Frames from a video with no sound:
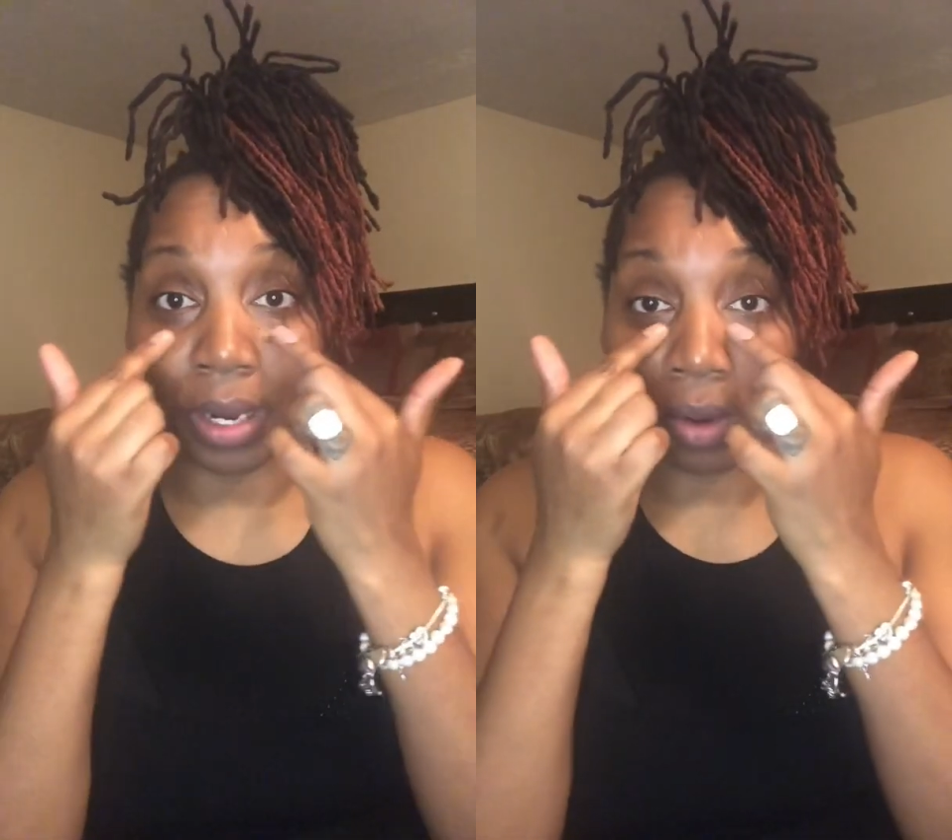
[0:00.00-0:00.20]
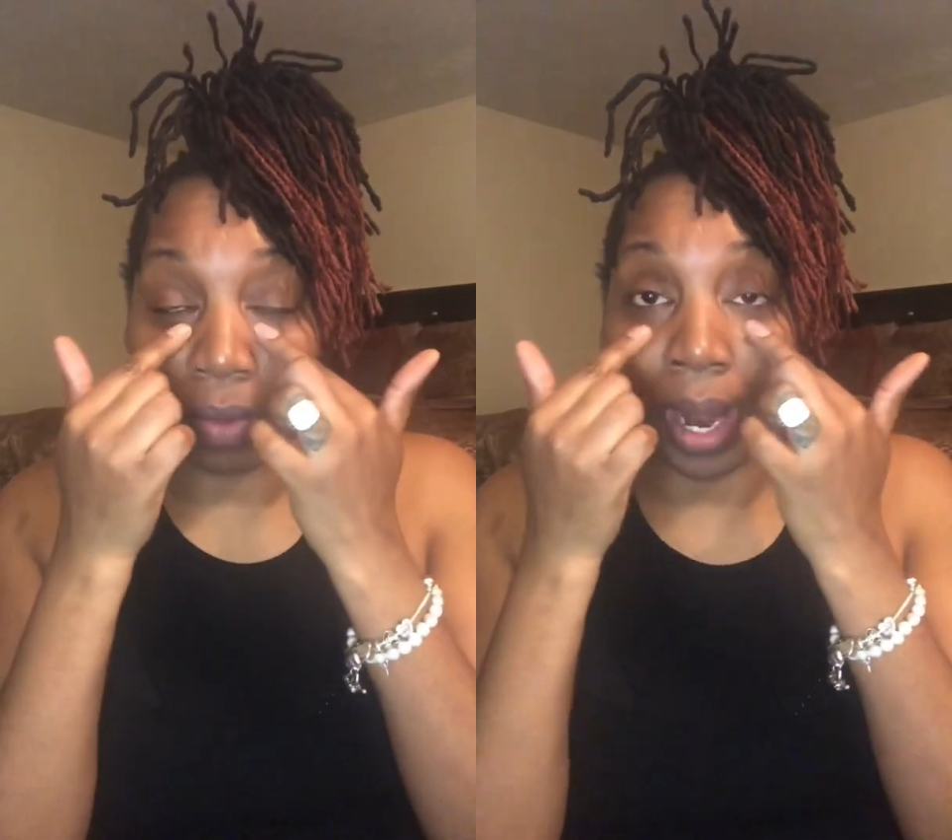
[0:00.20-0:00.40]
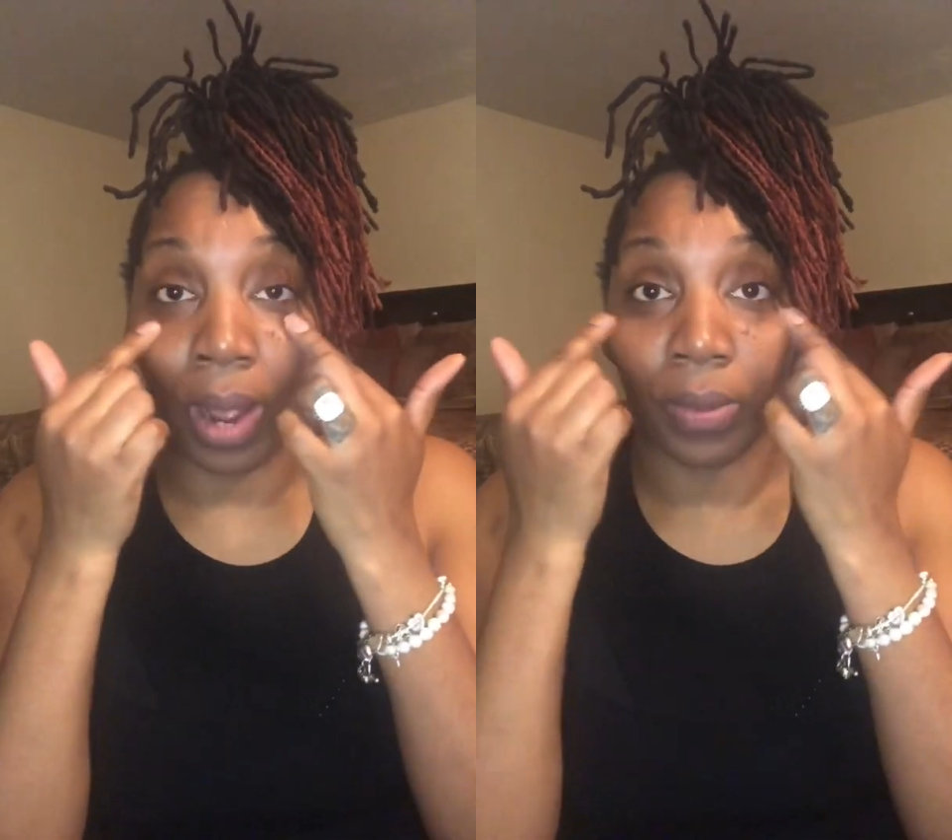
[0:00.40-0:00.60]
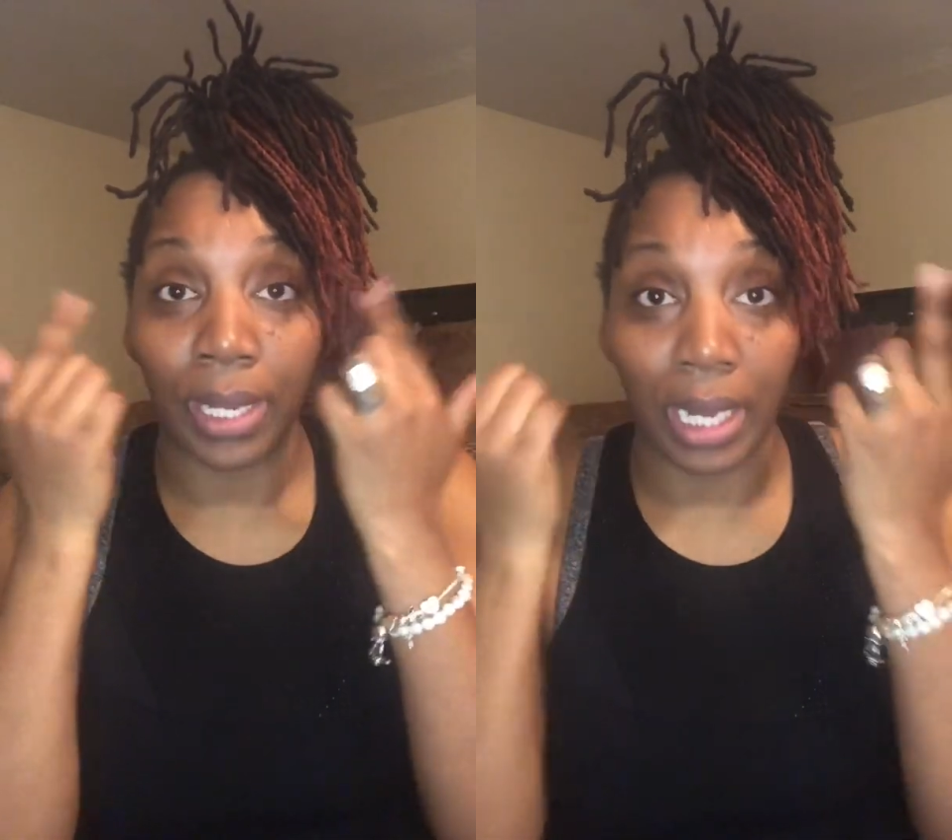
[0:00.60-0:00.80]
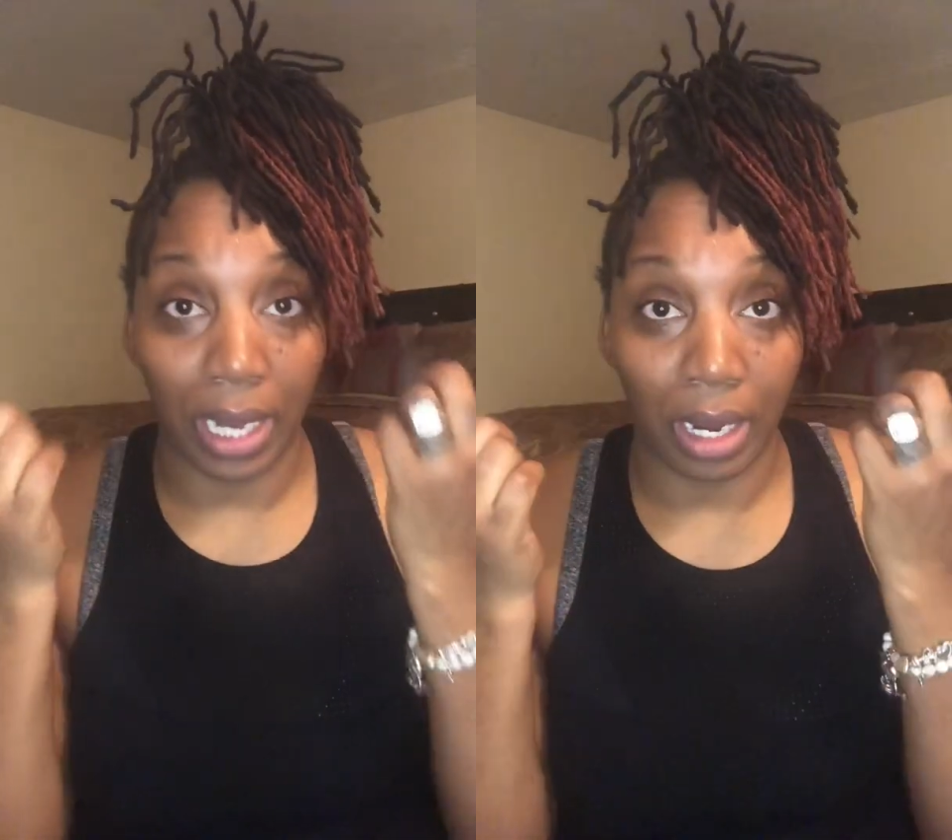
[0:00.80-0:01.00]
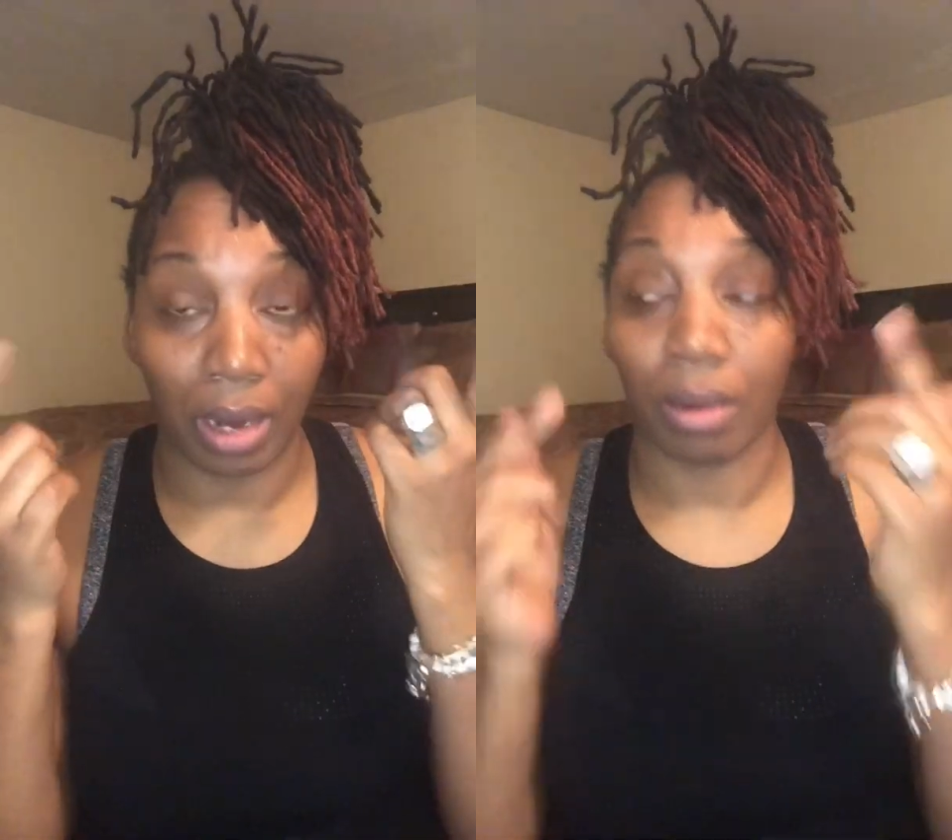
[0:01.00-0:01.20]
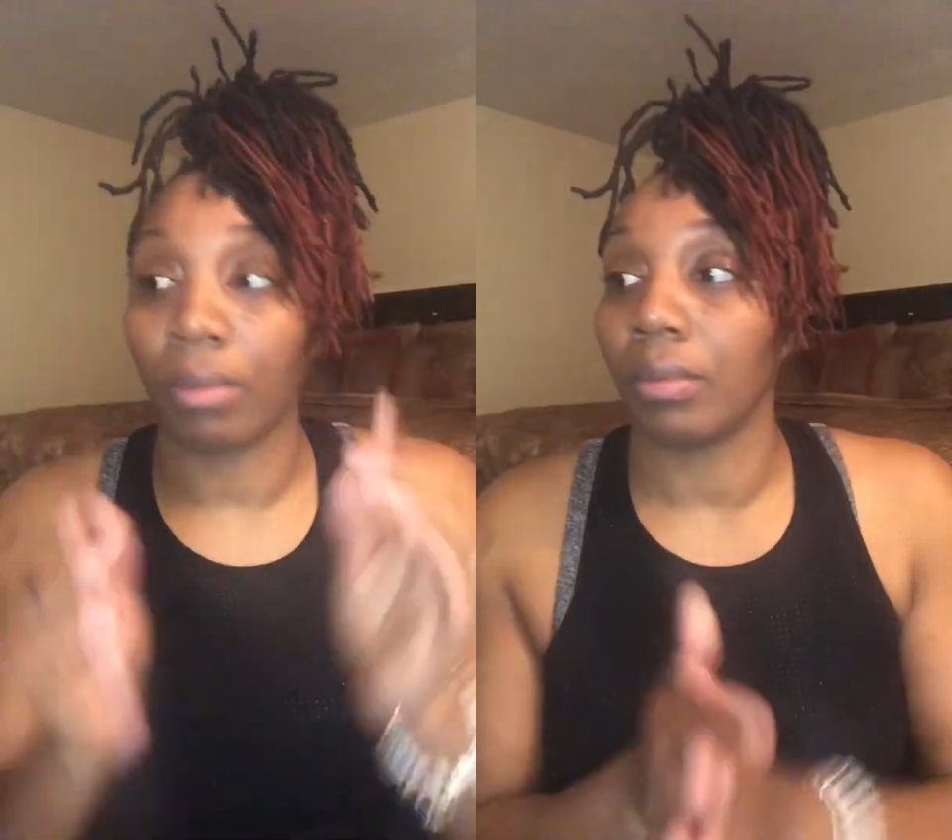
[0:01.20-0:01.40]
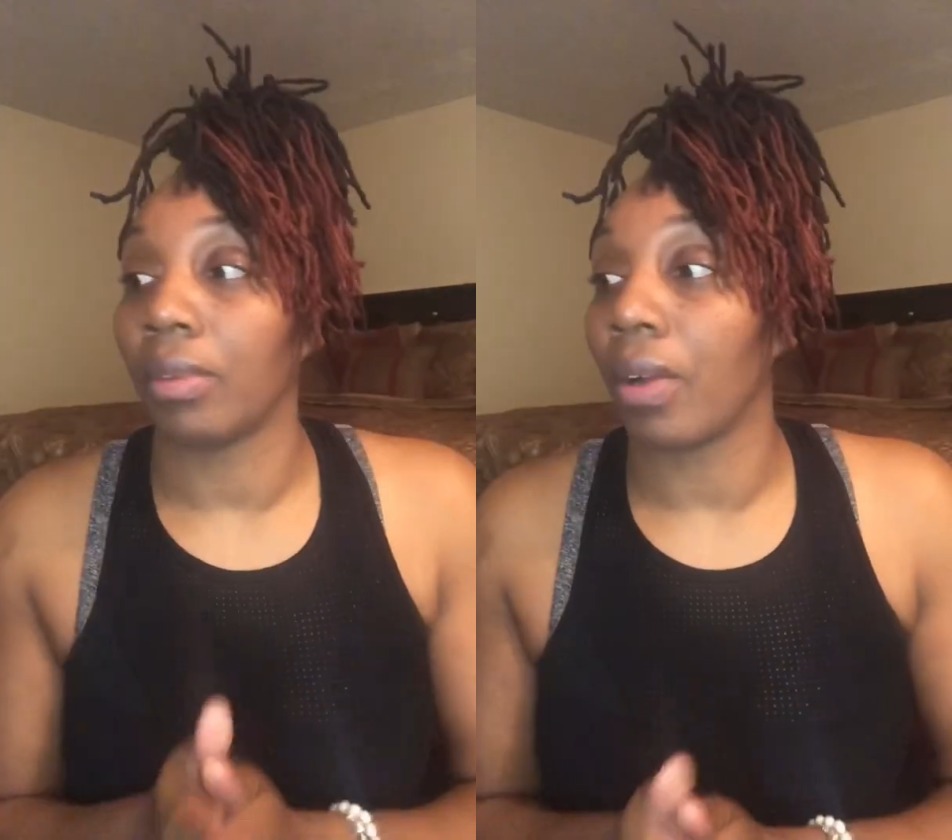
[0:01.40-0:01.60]
around here.
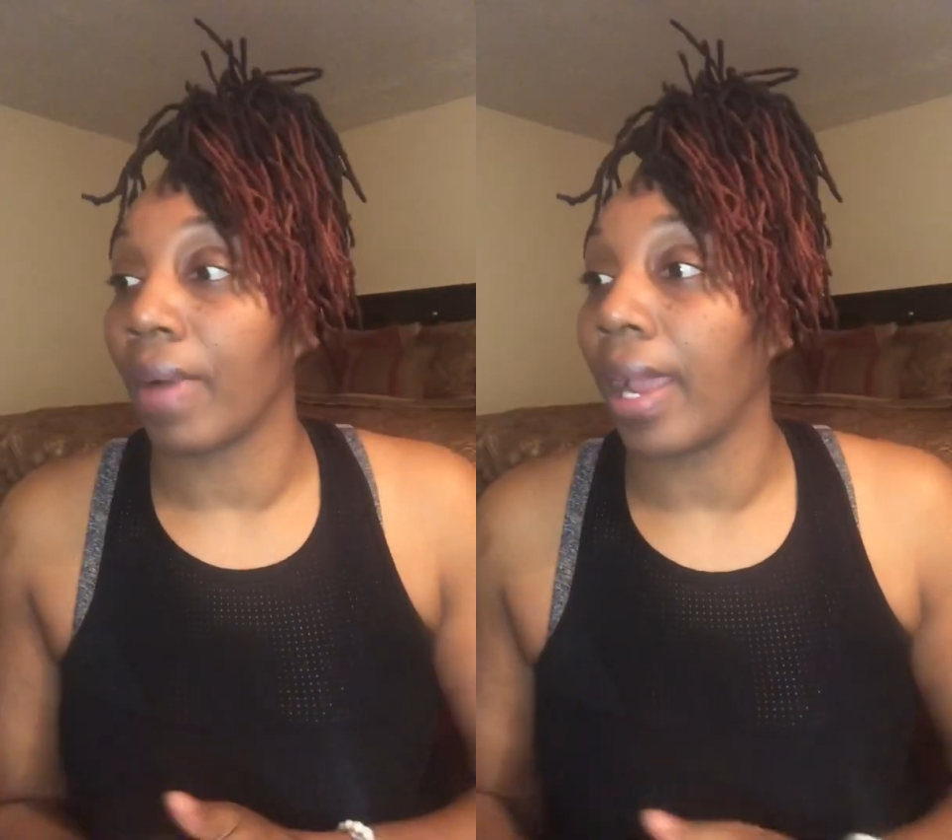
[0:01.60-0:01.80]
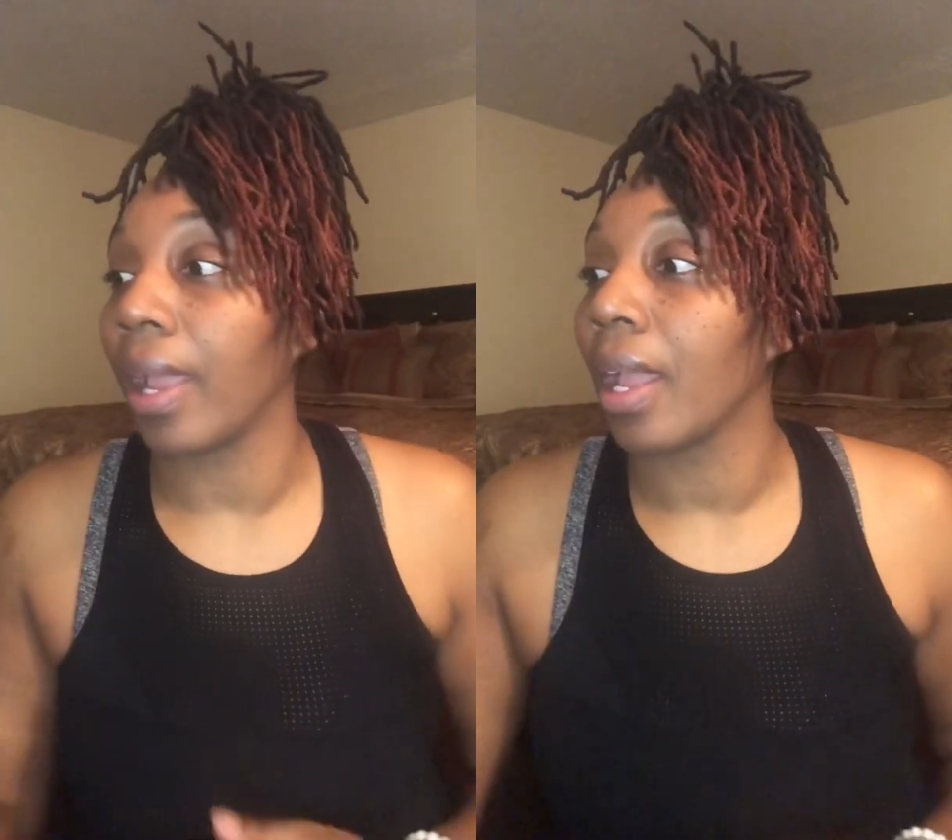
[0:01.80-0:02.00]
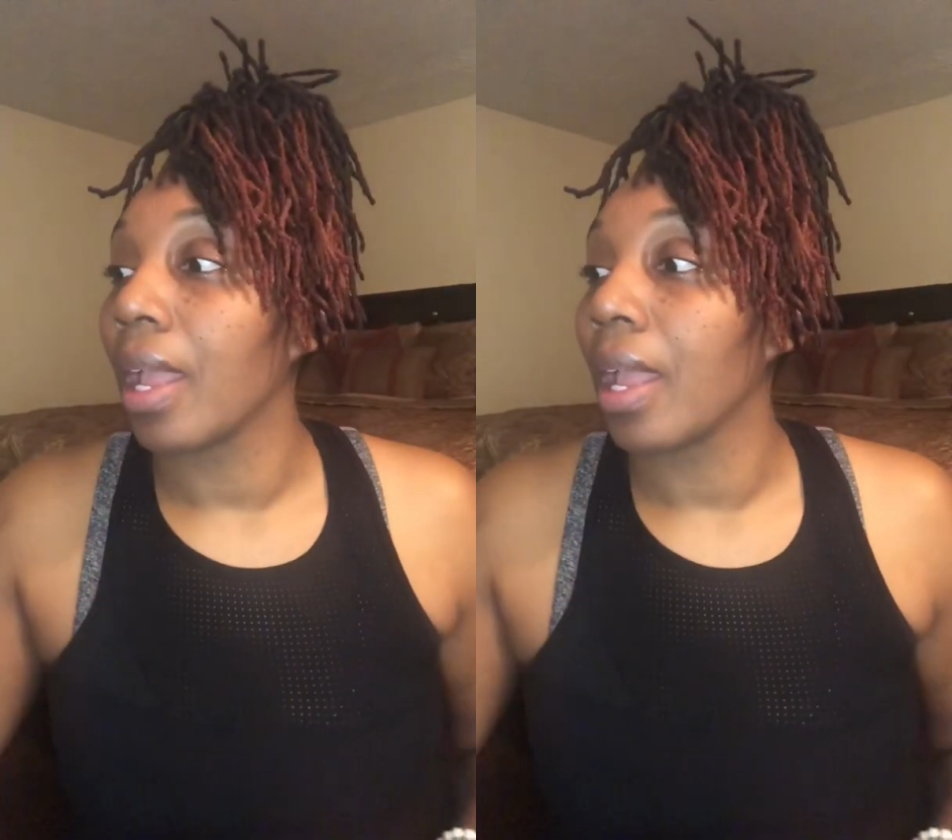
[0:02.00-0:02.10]
All right.